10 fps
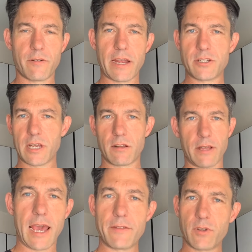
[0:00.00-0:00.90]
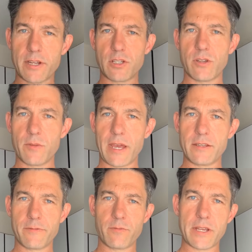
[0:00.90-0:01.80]
great channel. And if you'd like to learn
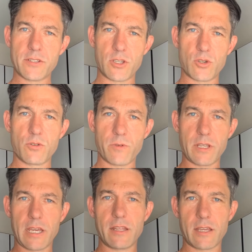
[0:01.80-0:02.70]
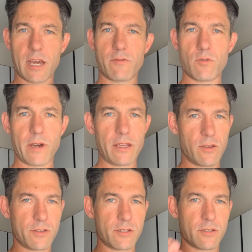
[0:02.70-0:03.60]
about different ways you can cook when you're eating the carnivore way,
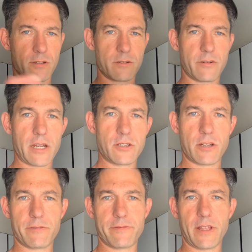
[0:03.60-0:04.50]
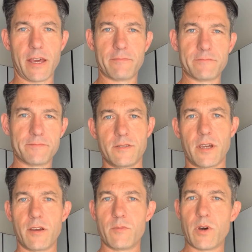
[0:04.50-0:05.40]
hers is a great channel for that.
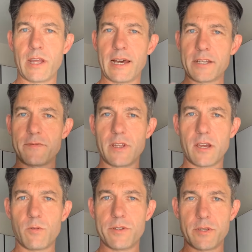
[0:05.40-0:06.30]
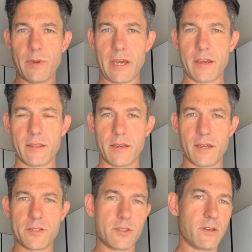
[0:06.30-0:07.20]
So my last video was about
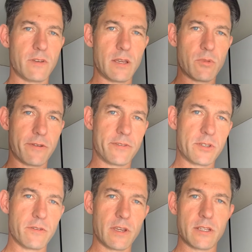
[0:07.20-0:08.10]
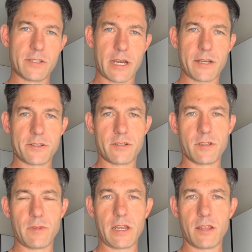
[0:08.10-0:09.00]
the sous vide, my sous vide
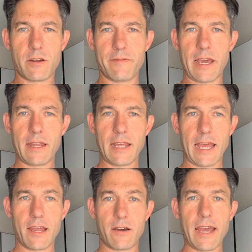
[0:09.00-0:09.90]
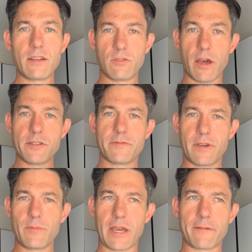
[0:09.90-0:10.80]
disasters, the many that I've had, and I had loads
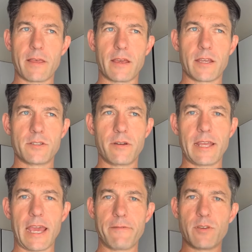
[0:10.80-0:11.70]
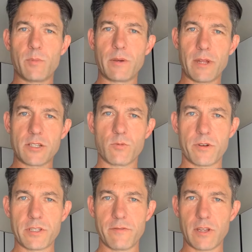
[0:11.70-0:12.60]
of feedback. Considering how few people actually
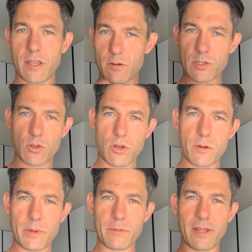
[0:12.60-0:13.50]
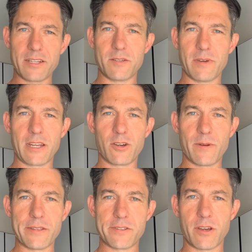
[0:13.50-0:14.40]
watched that video, there was a lot of people actually made
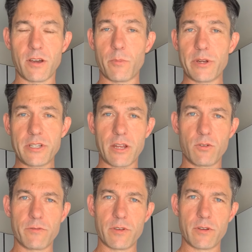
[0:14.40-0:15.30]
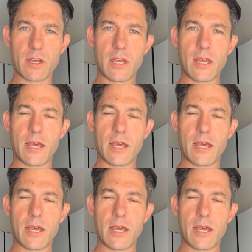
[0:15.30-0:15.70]
comments. So I appreciate all of your